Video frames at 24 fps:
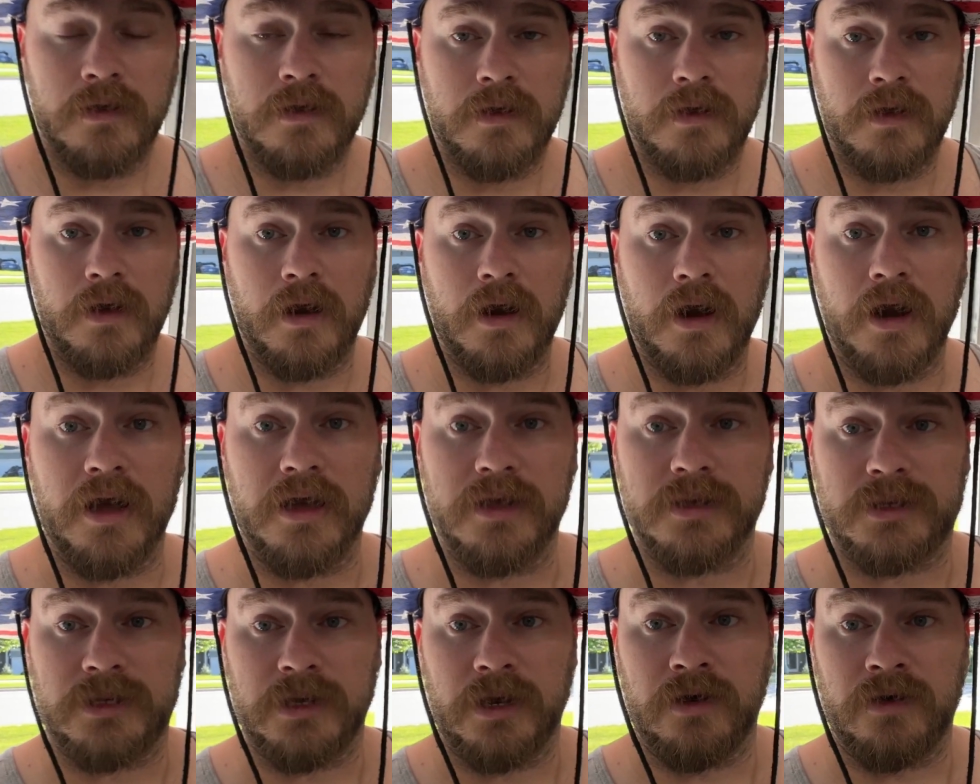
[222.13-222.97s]
All
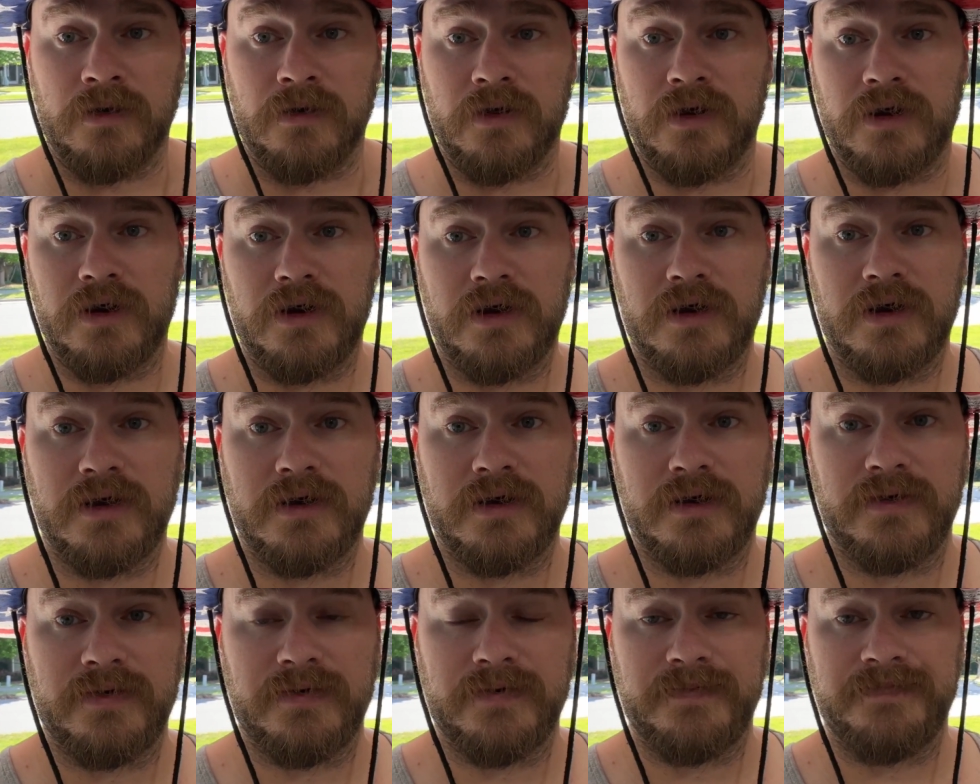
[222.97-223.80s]
right, so
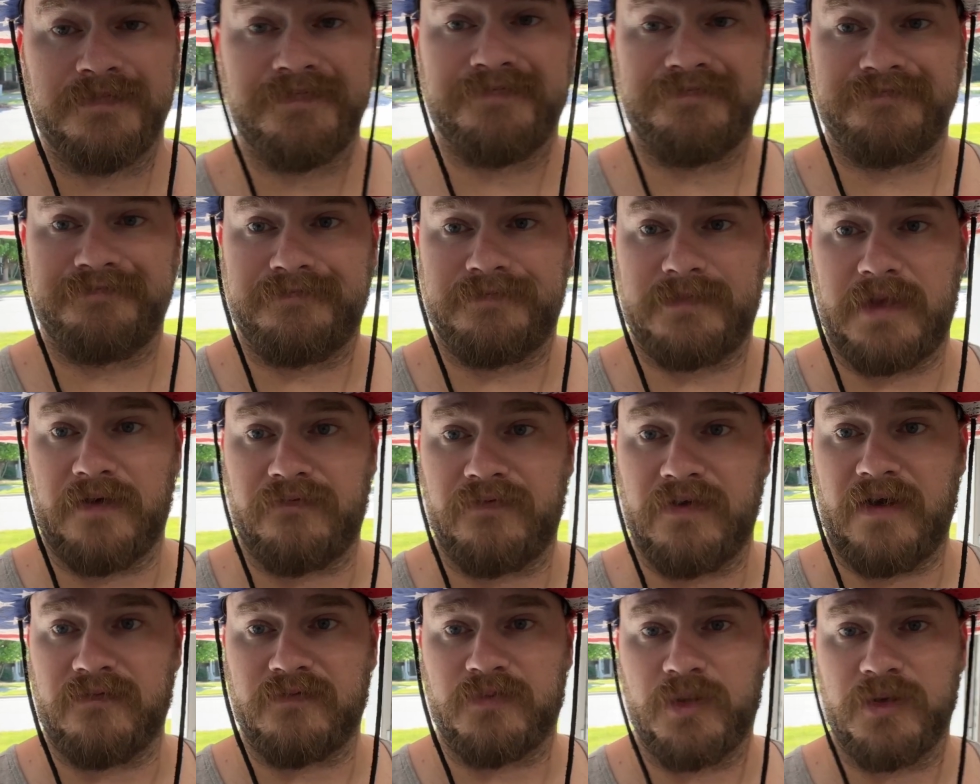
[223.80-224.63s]

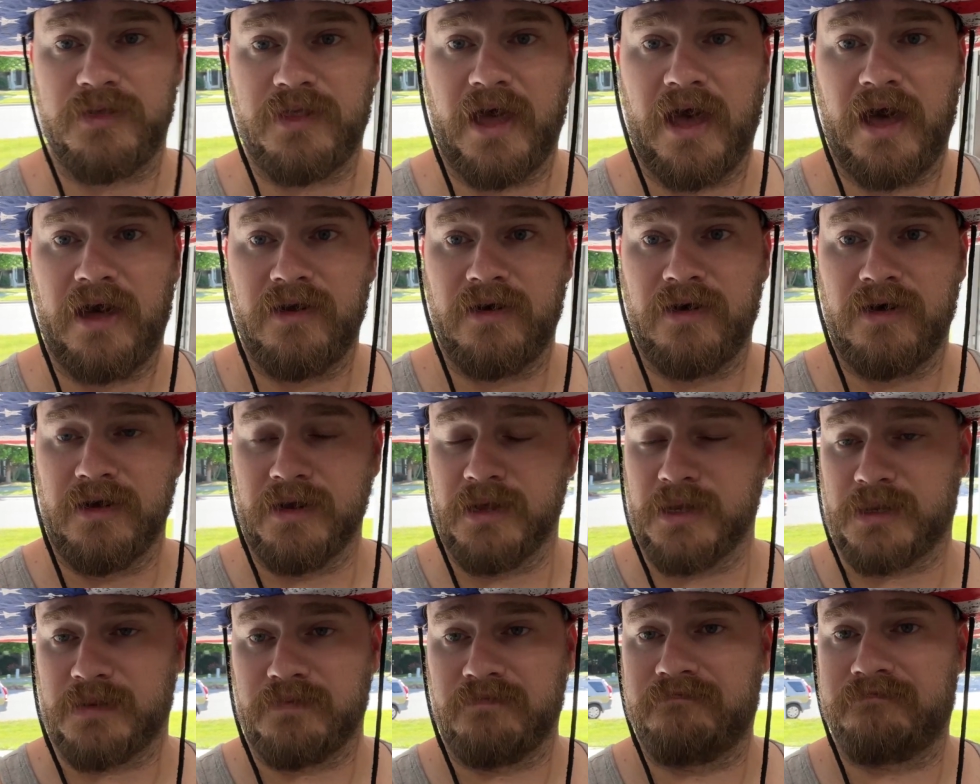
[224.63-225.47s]
definitely have to put the hat on.
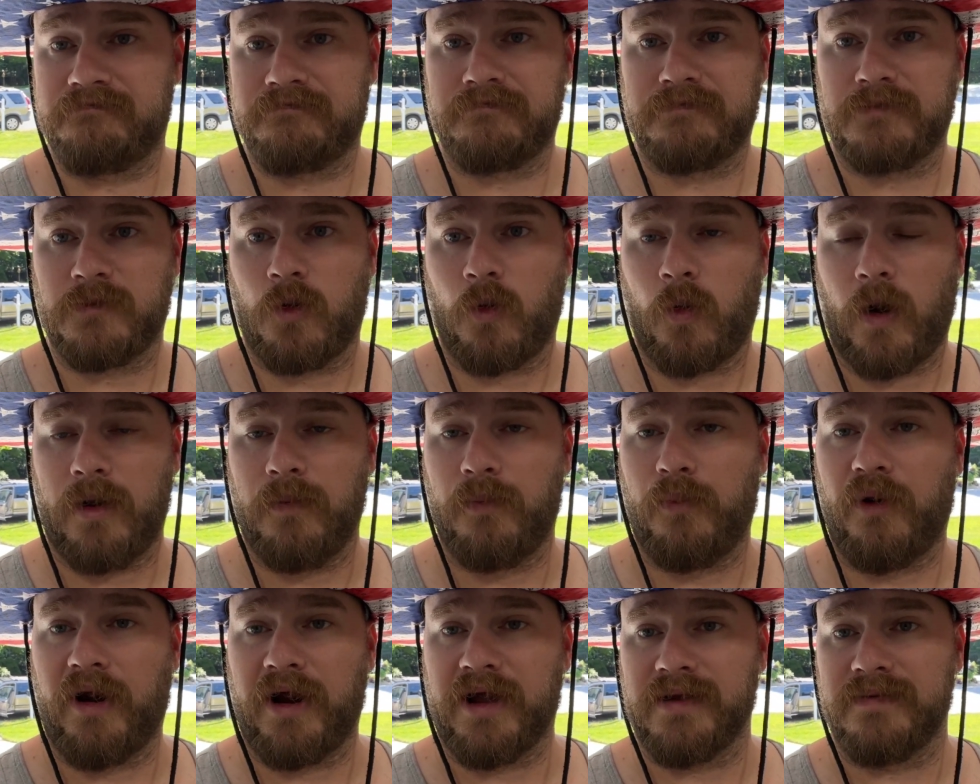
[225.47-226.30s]
It's quite
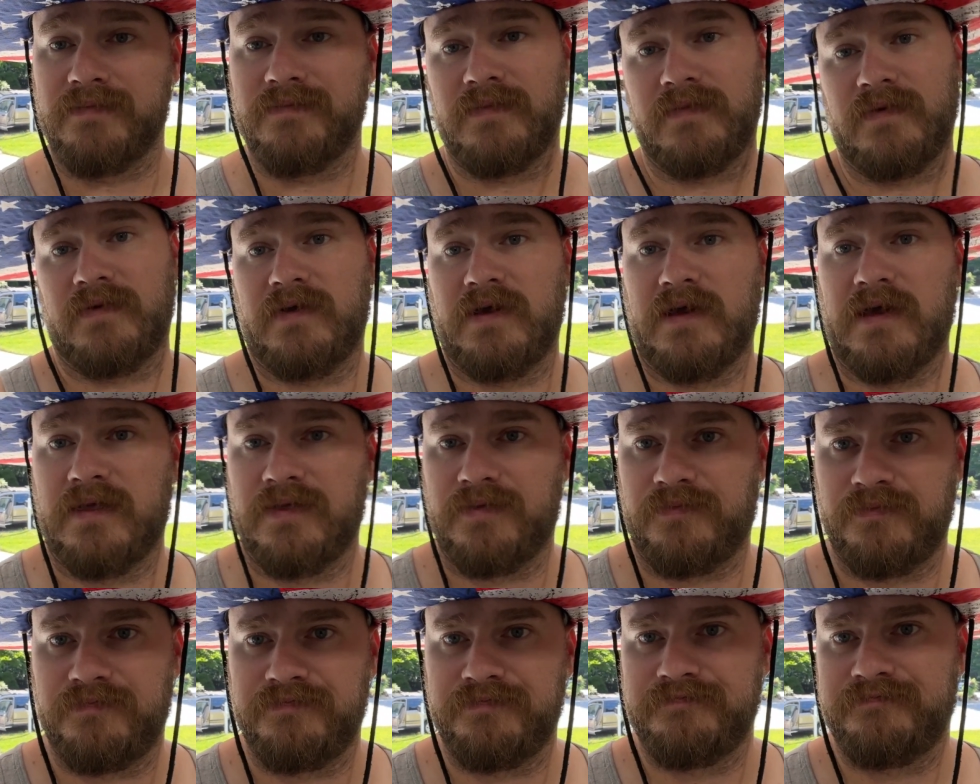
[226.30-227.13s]
bright,
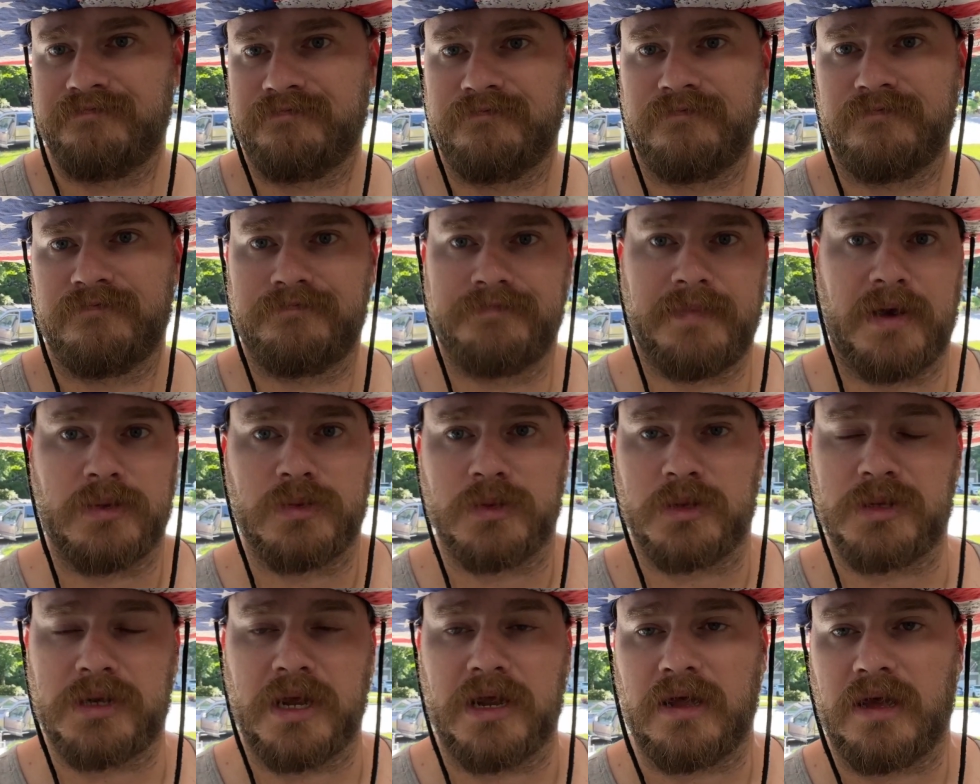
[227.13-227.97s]

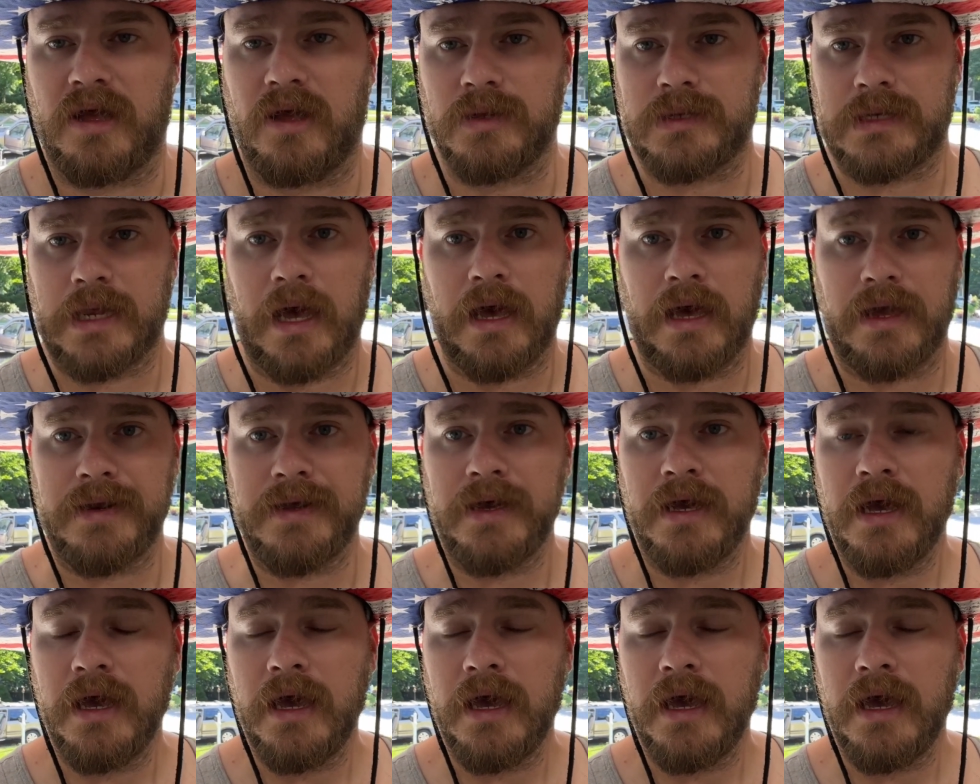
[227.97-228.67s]
basically standing outside.